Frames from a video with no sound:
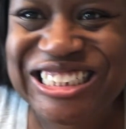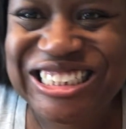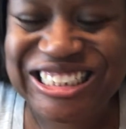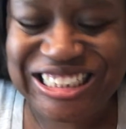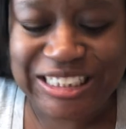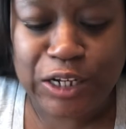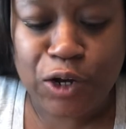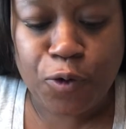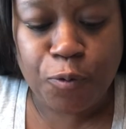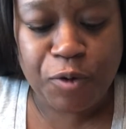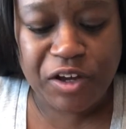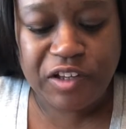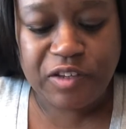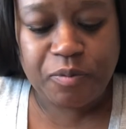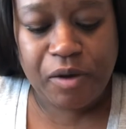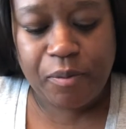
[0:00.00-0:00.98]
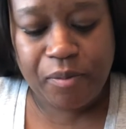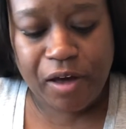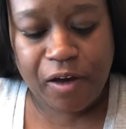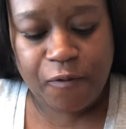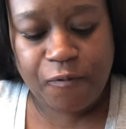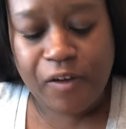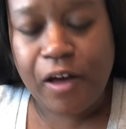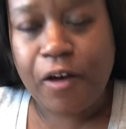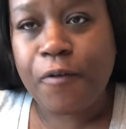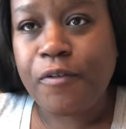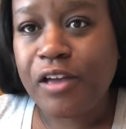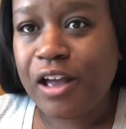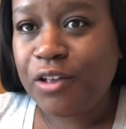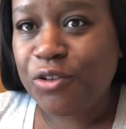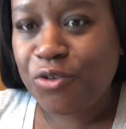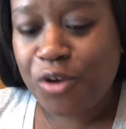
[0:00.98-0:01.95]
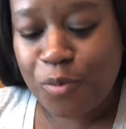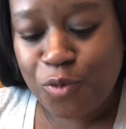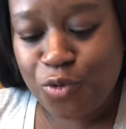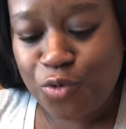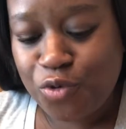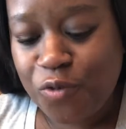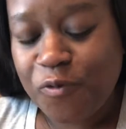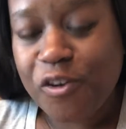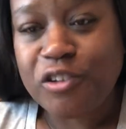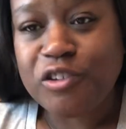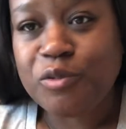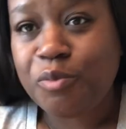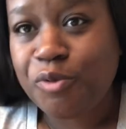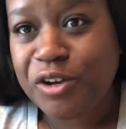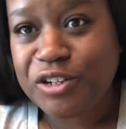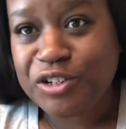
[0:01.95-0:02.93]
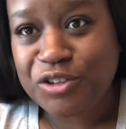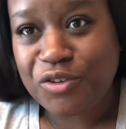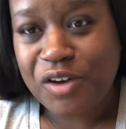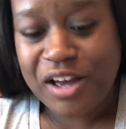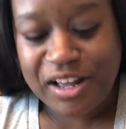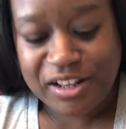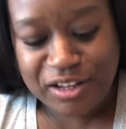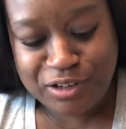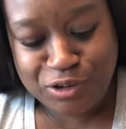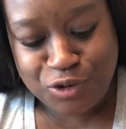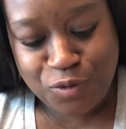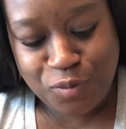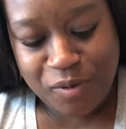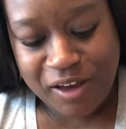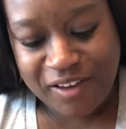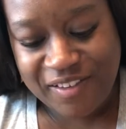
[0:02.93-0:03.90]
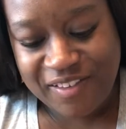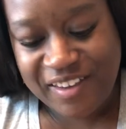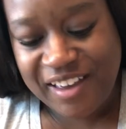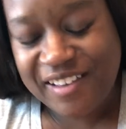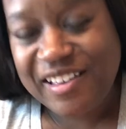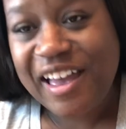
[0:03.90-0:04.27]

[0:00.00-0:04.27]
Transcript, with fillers: So I rinse my mouth out. Y'all know I'm gonna do a first impression on how this toothpaste tastes.